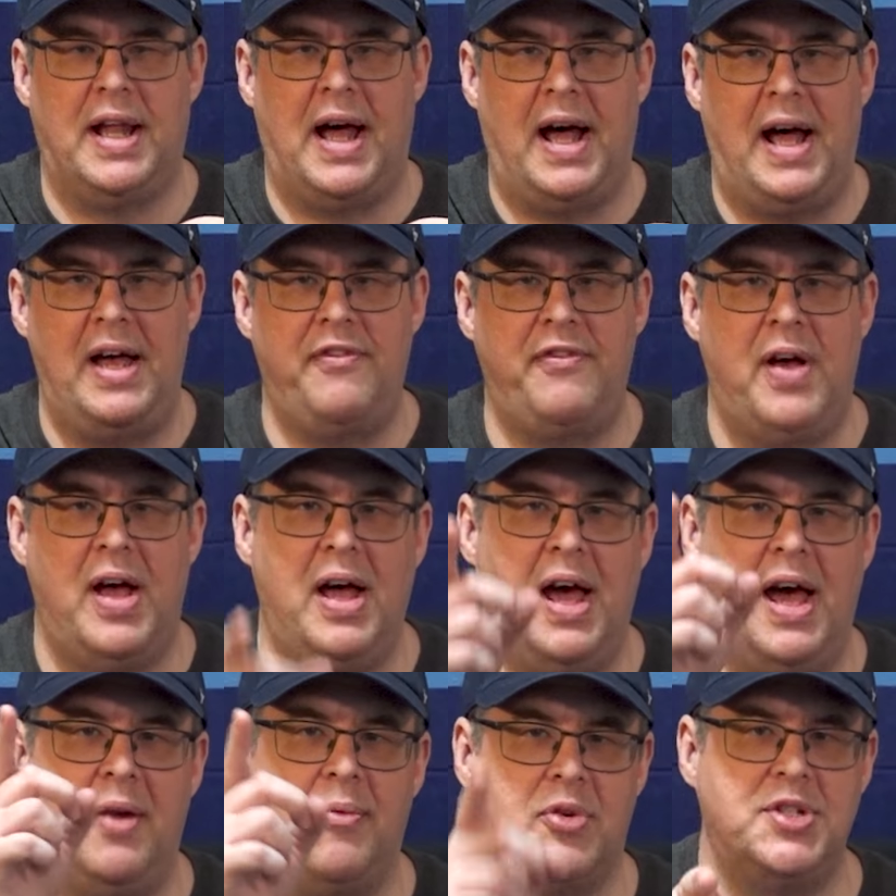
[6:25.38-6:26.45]
alive,
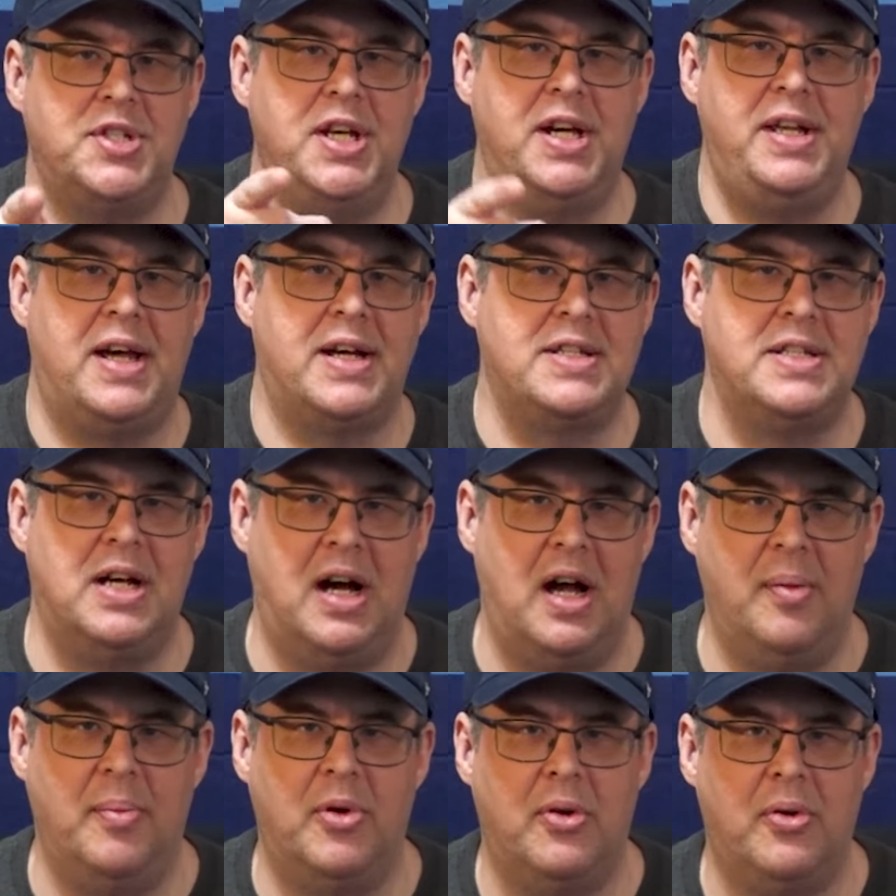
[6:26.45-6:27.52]
and we'll see you next
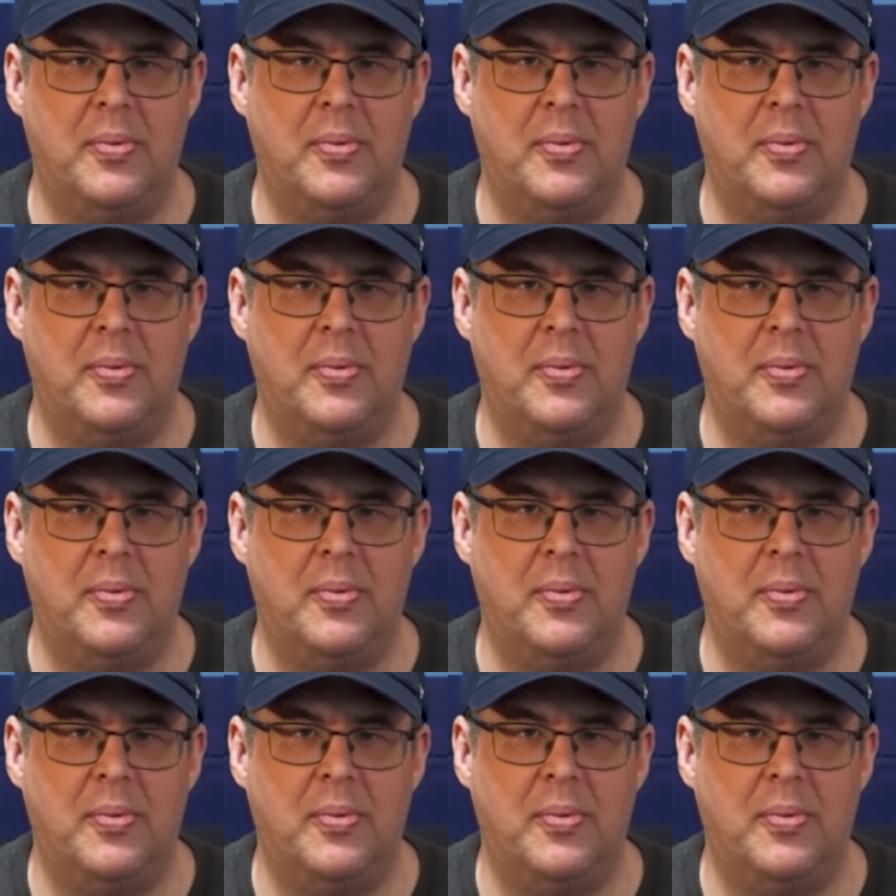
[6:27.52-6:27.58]
time.